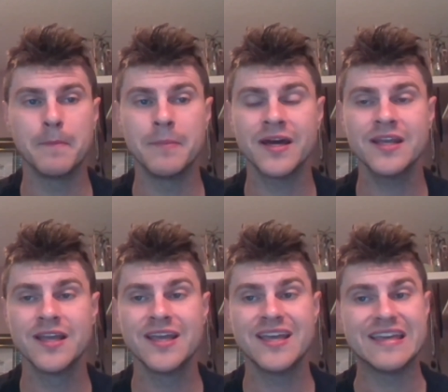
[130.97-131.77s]

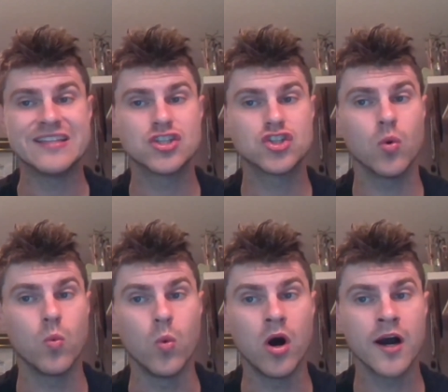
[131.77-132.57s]
But it's
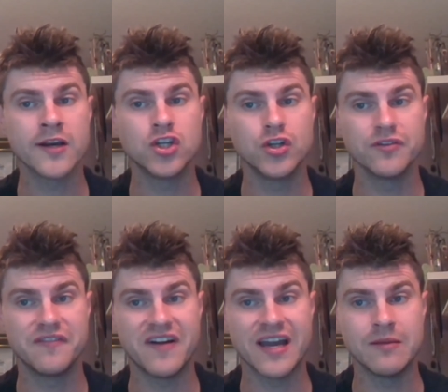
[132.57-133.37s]
to watch your
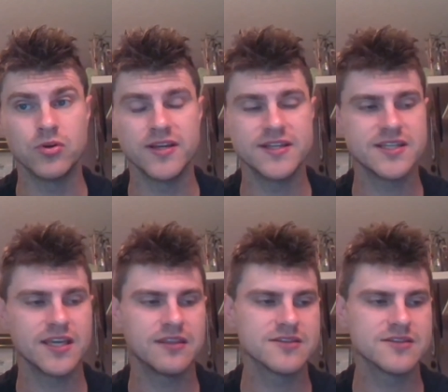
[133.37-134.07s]
fiber intake.